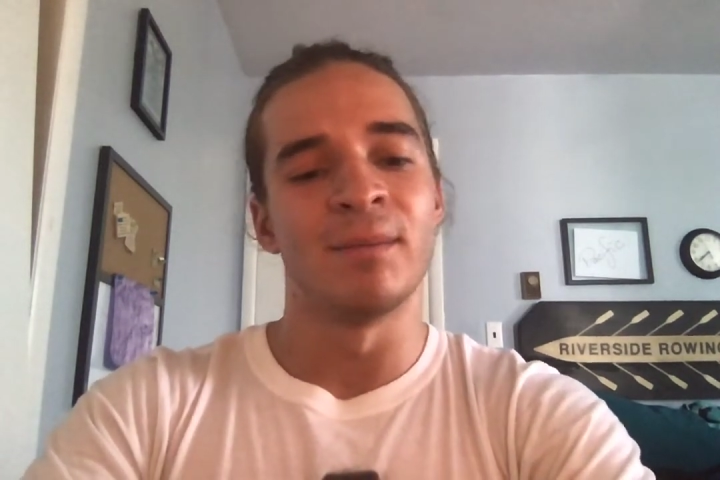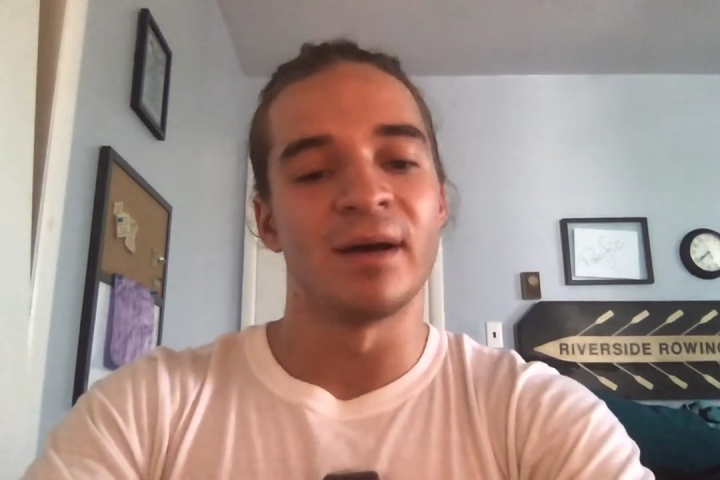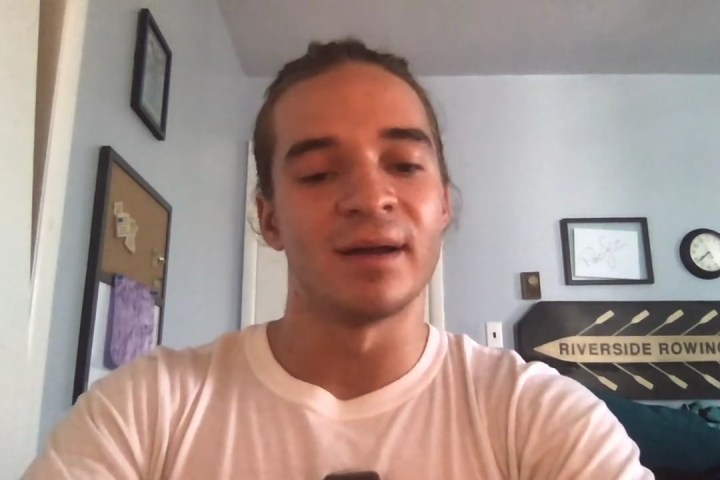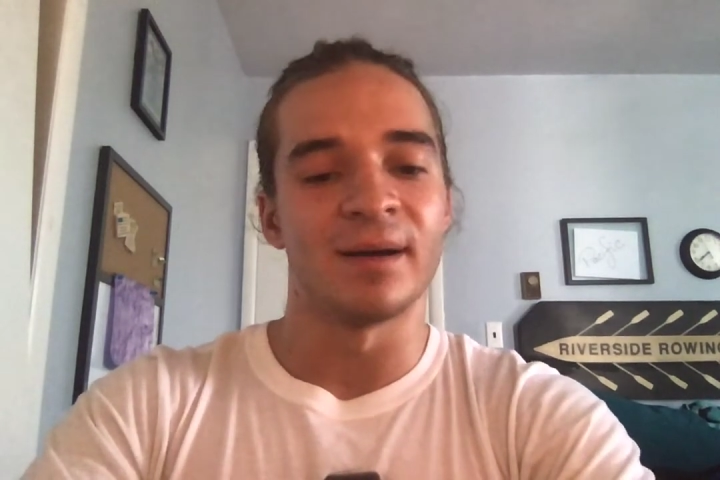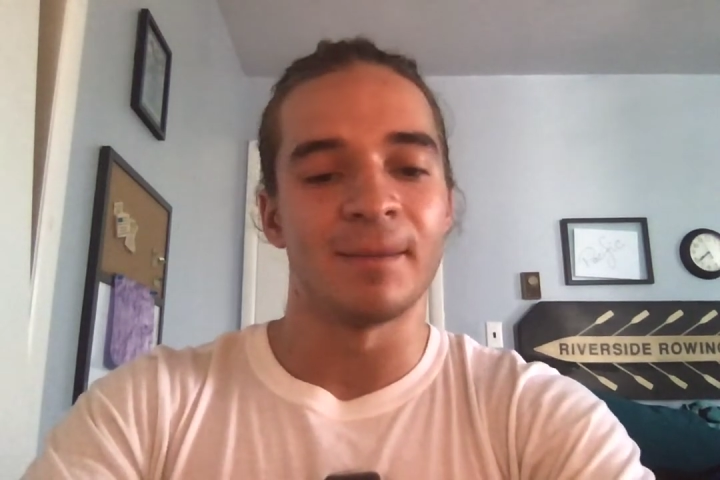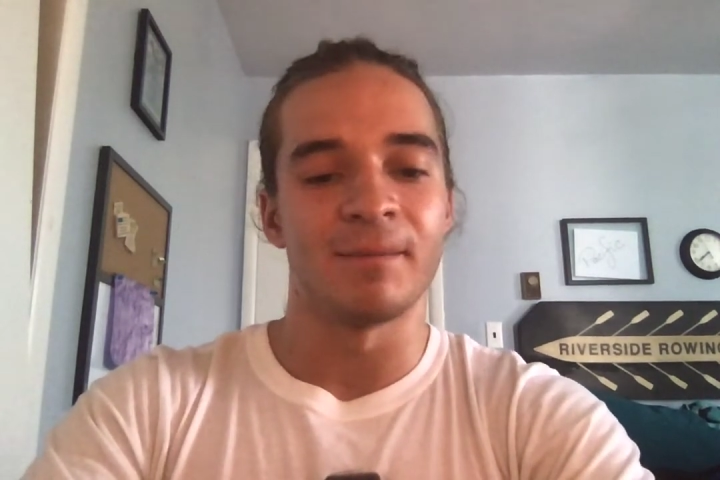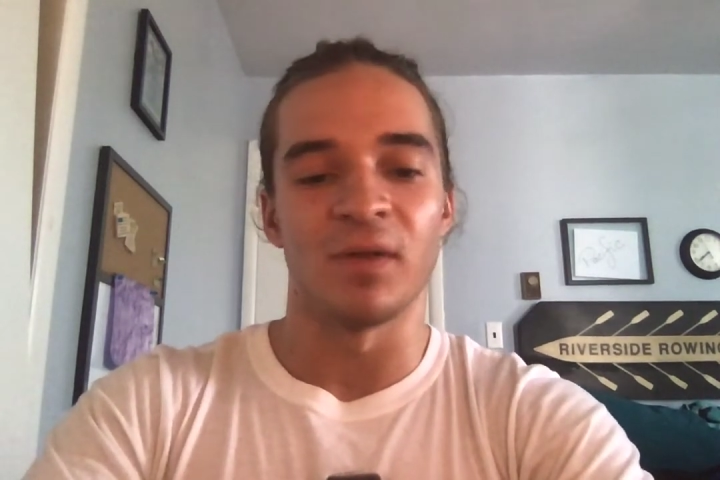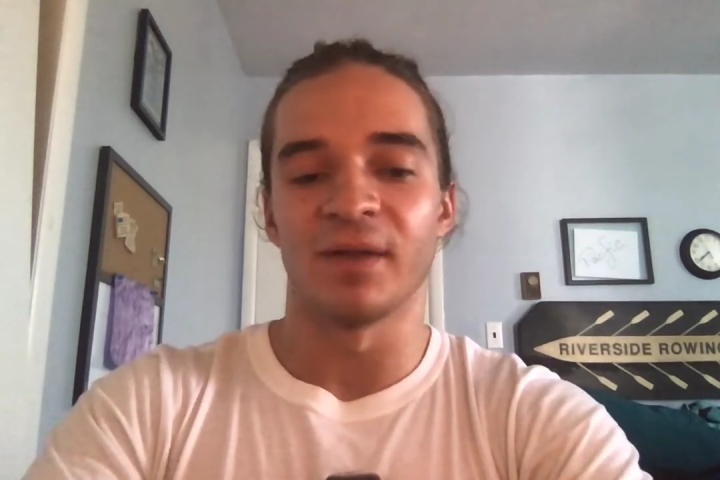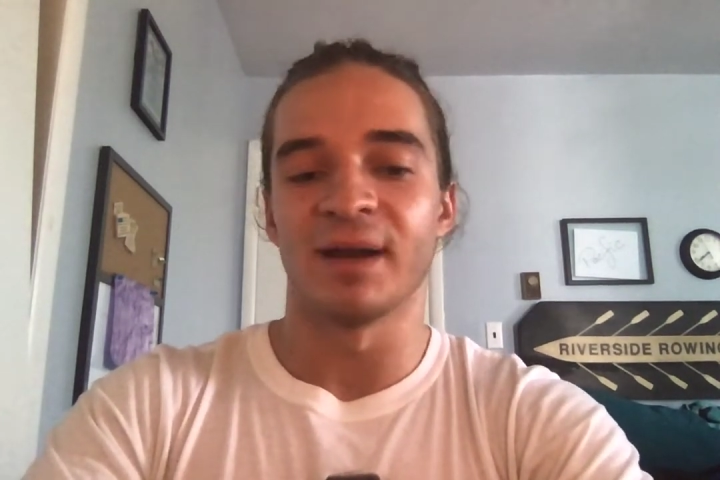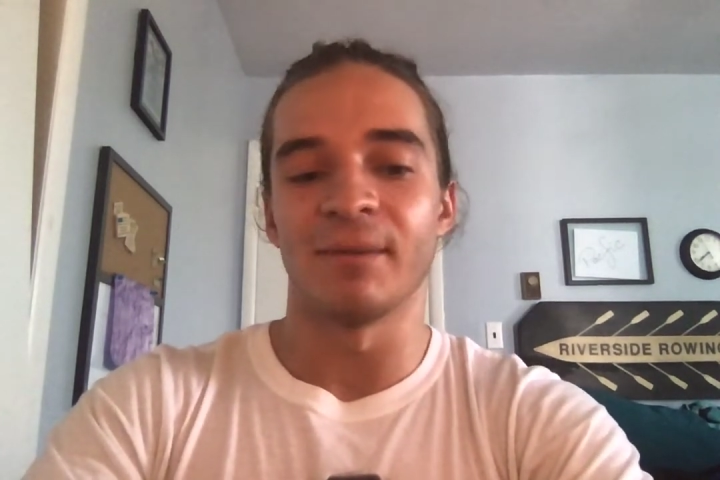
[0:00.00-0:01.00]
But uh,
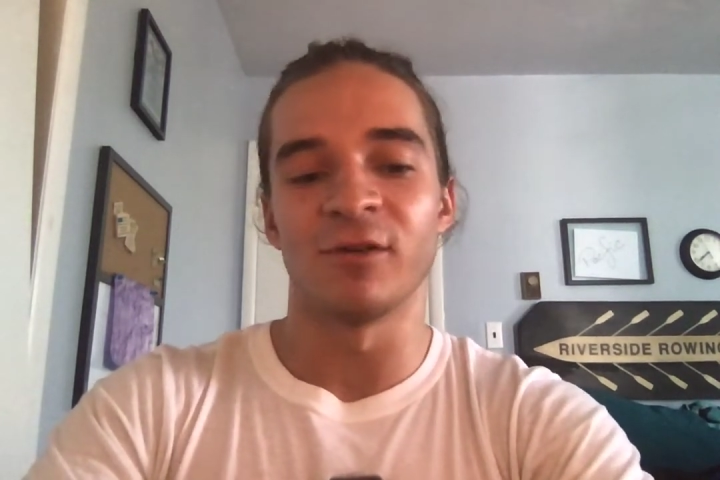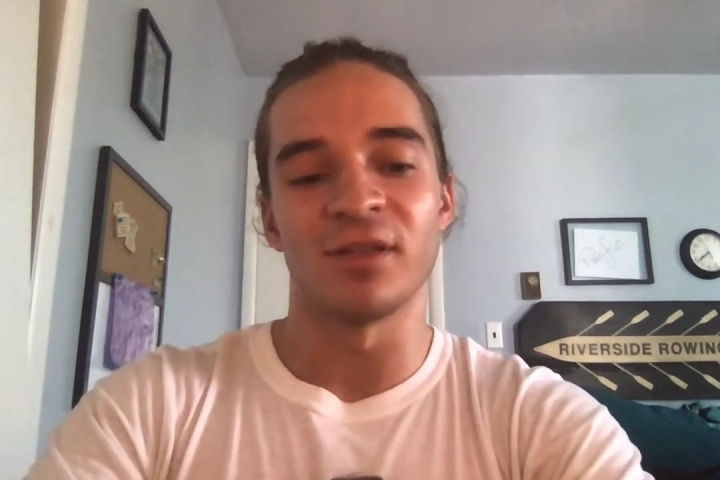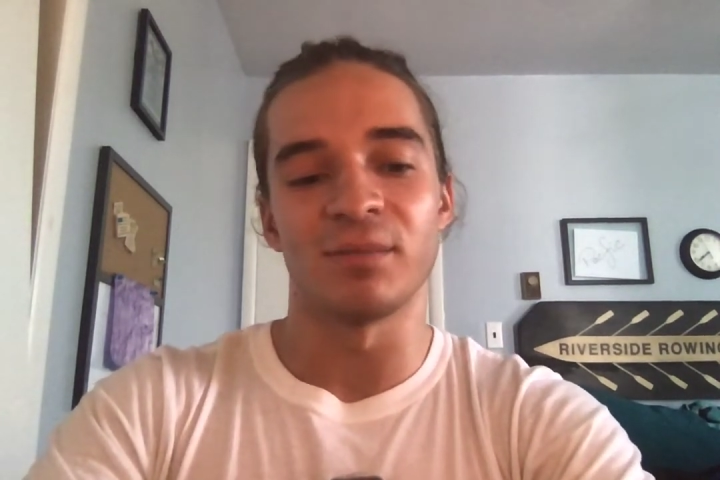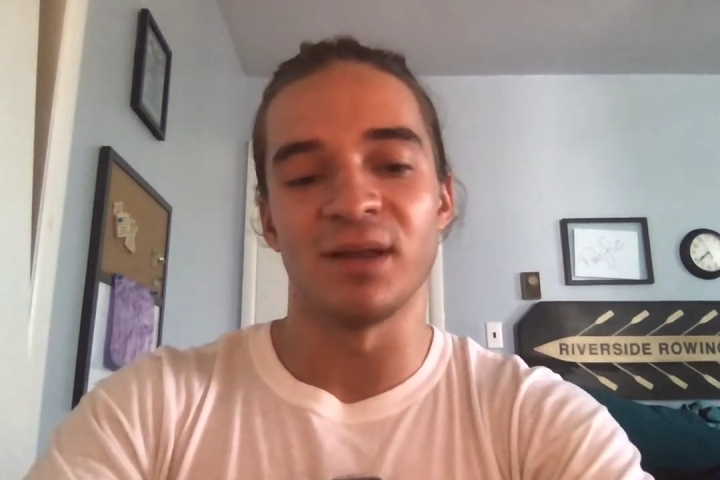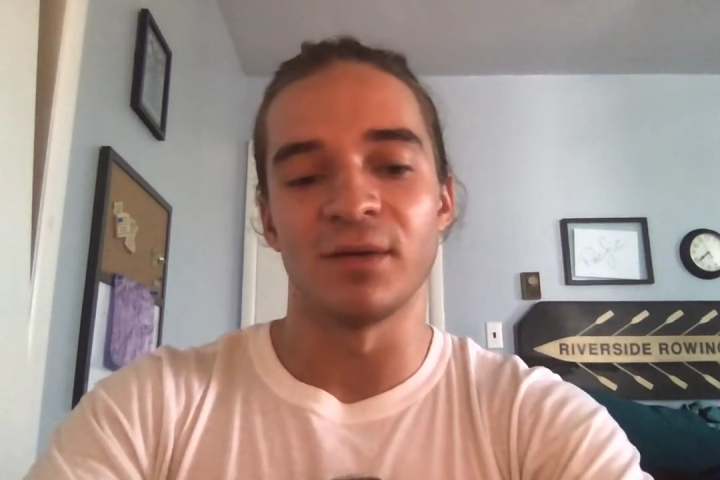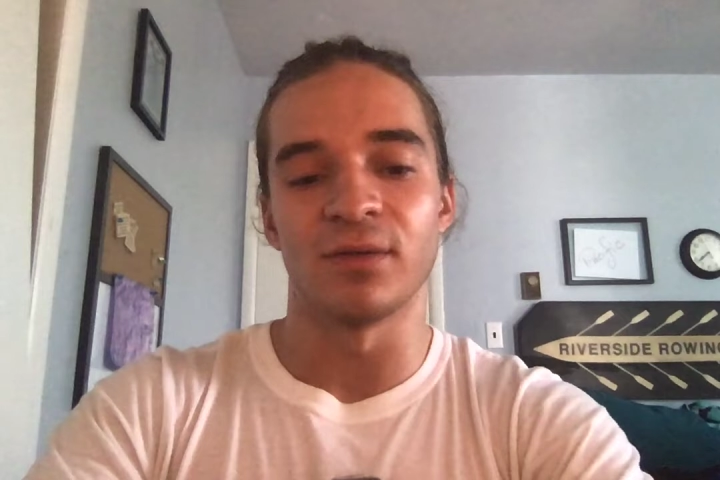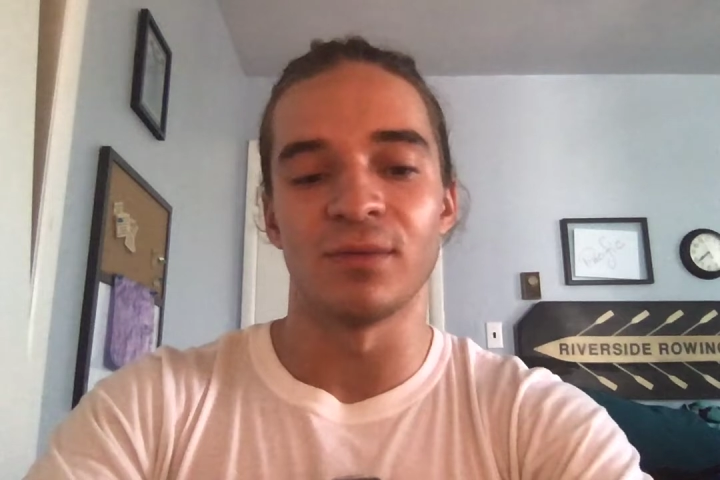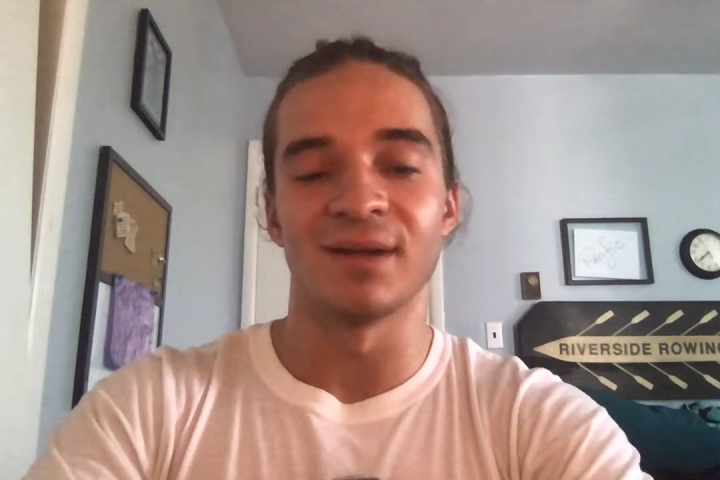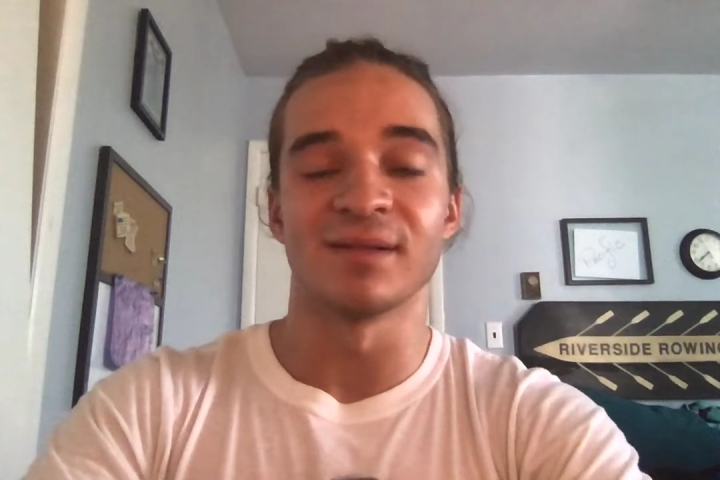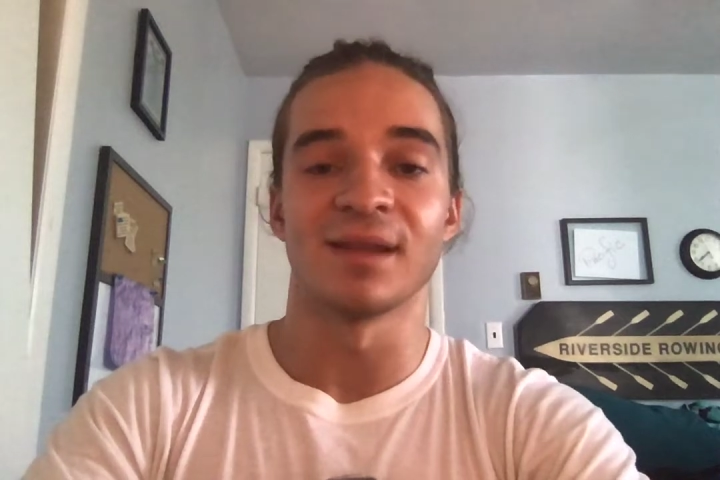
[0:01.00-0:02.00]
well, they're not really playing with
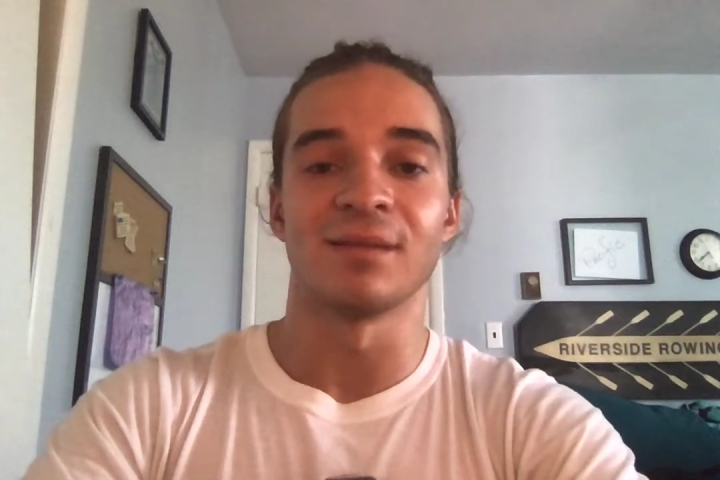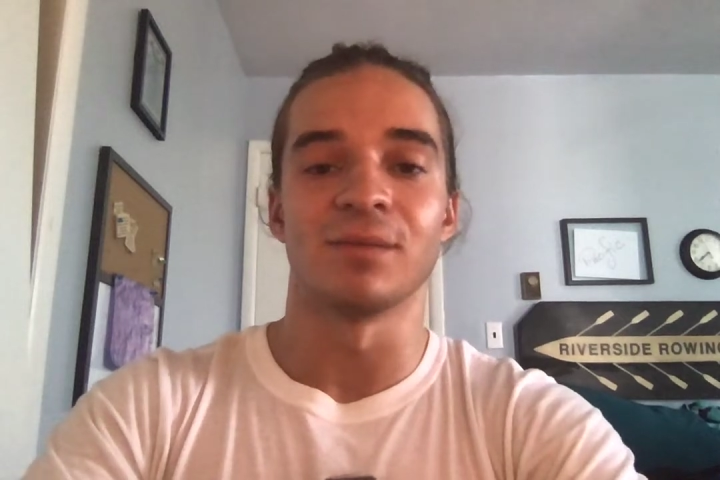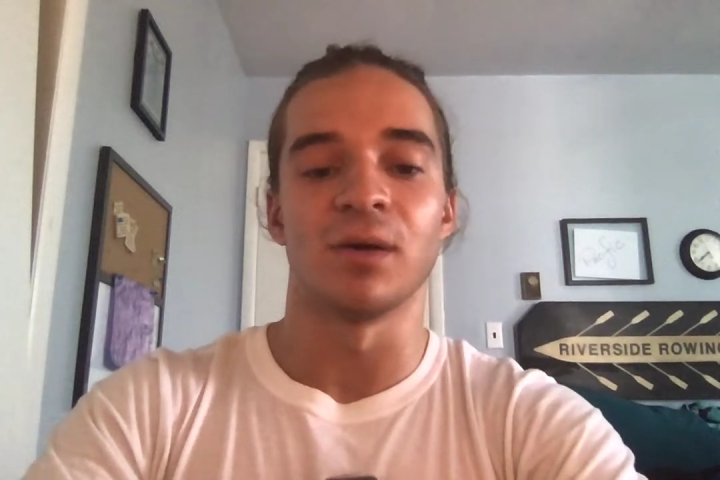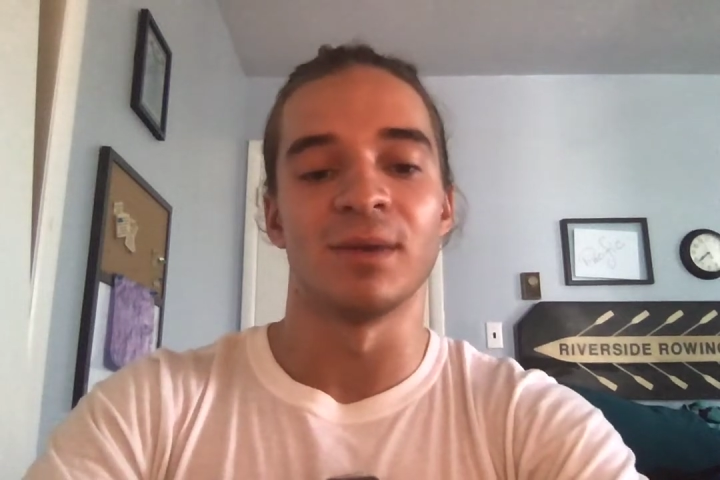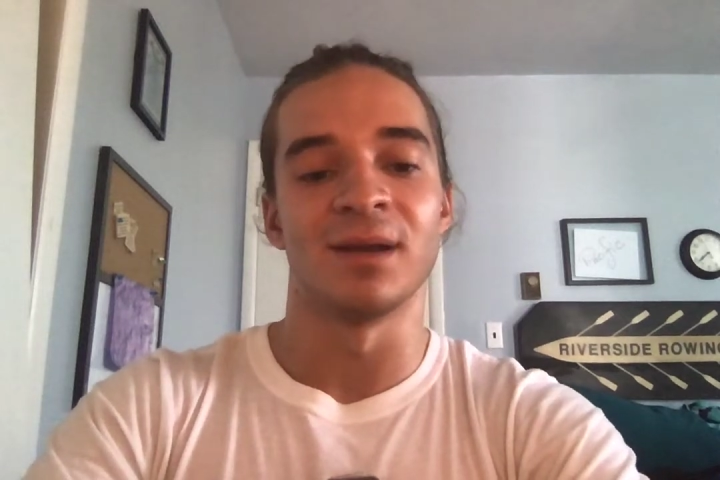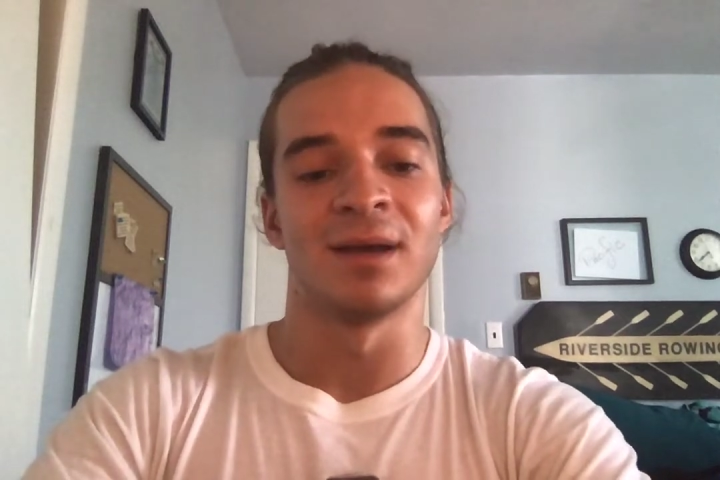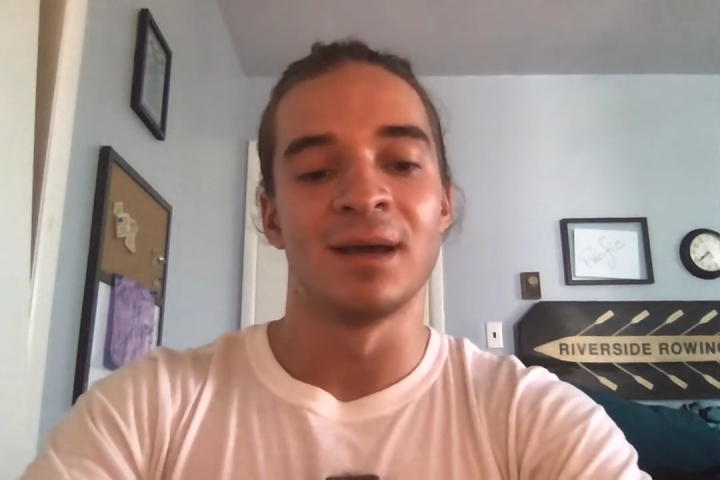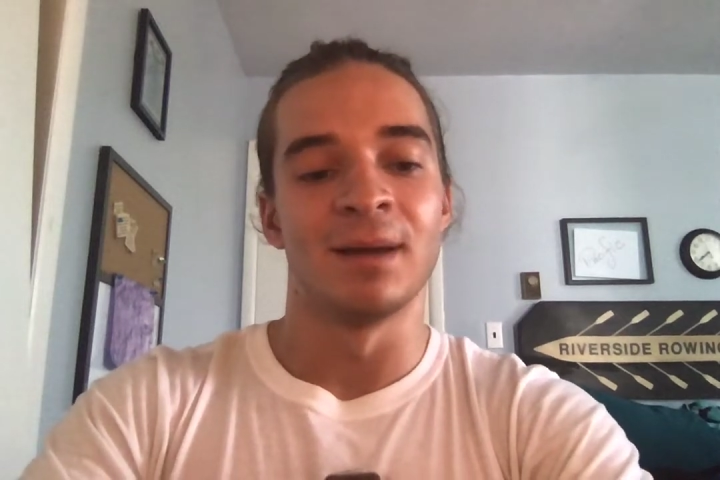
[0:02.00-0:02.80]
wingers at the moment.